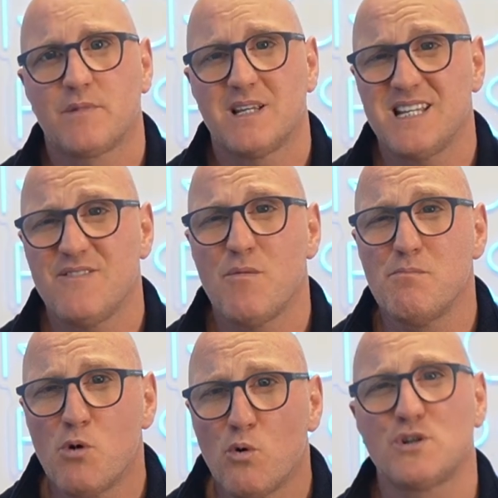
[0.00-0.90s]
It's even
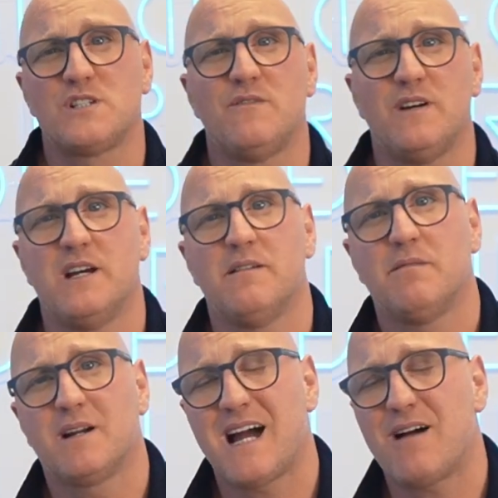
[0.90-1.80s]
more severe,
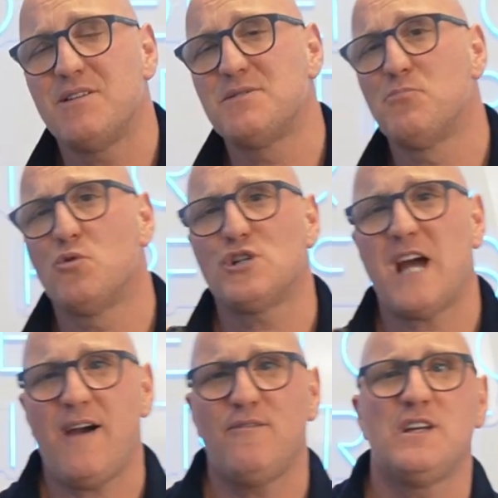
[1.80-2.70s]
carries much
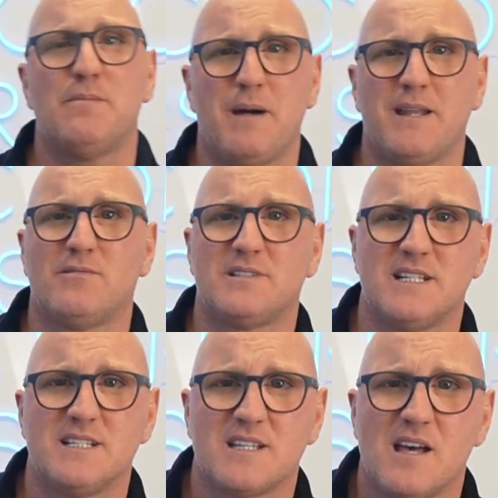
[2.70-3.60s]
heavier
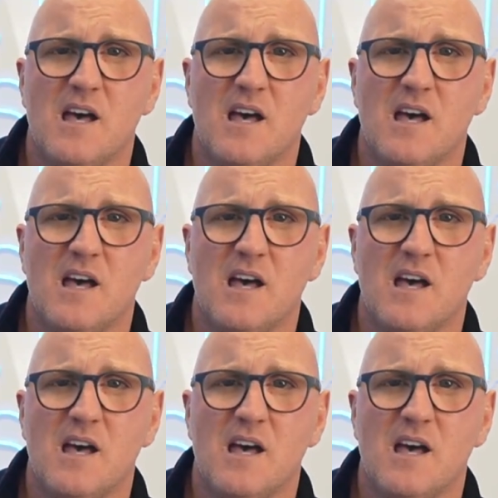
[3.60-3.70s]
penalties.